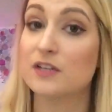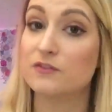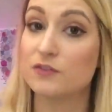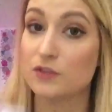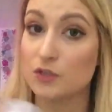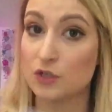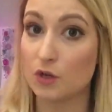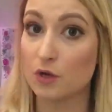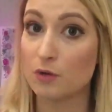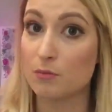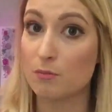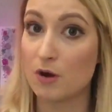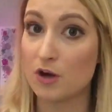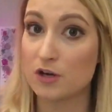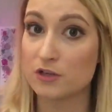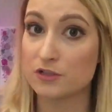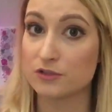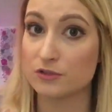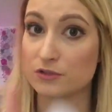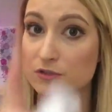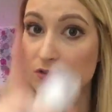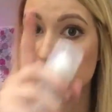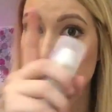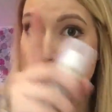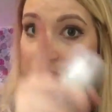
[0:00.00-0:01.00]
If you go to
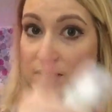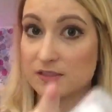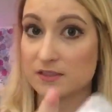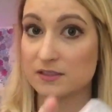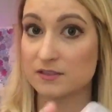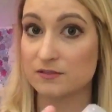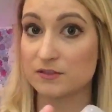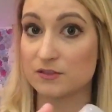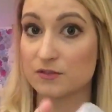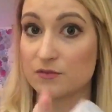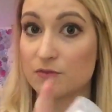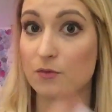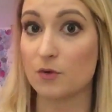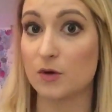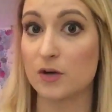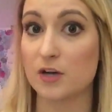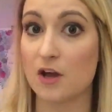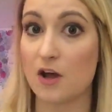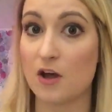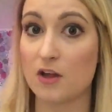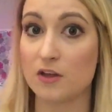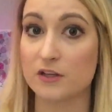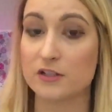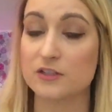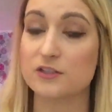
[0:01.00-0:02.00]
Marshall's, it's
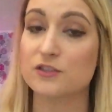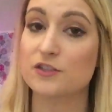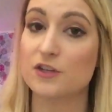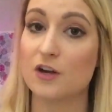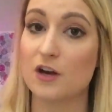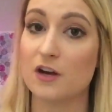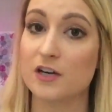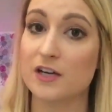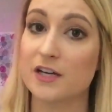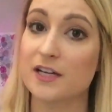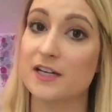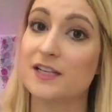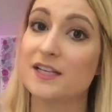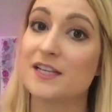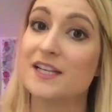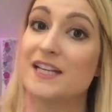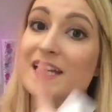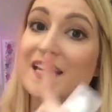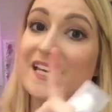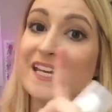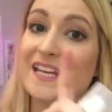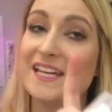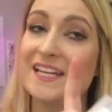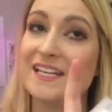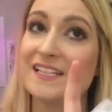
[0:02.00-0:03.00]
$4. Target,
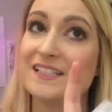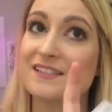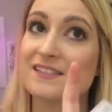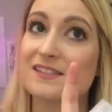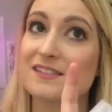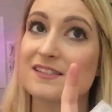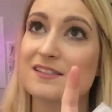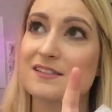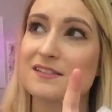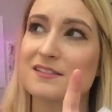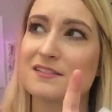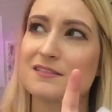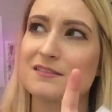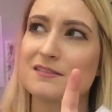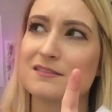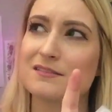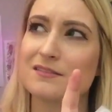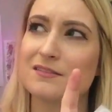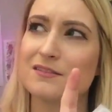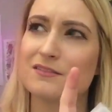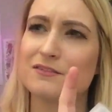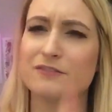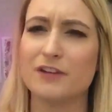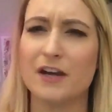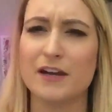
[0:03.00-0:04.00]
it's
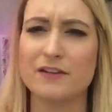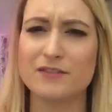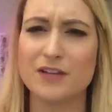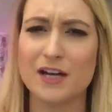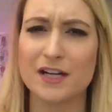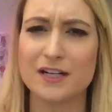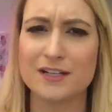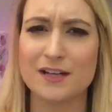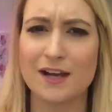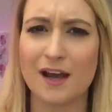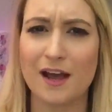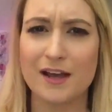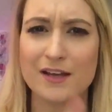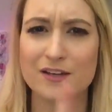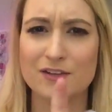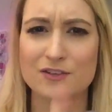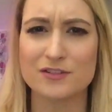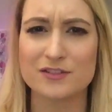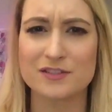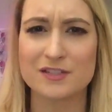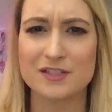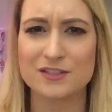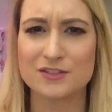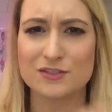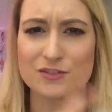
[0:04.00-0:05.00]
$5.99 or
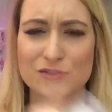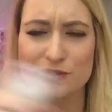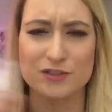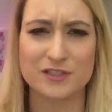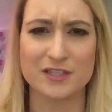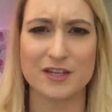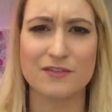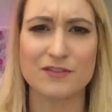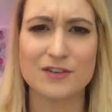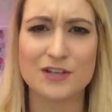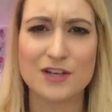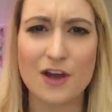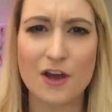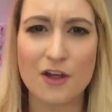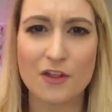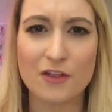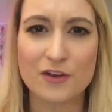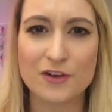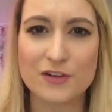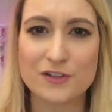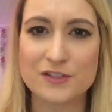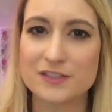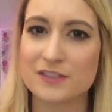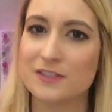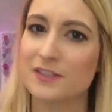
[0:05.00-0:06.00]
$6 or
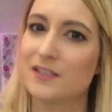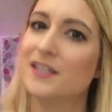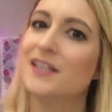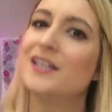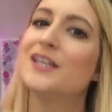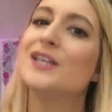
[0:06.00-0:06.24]
$7.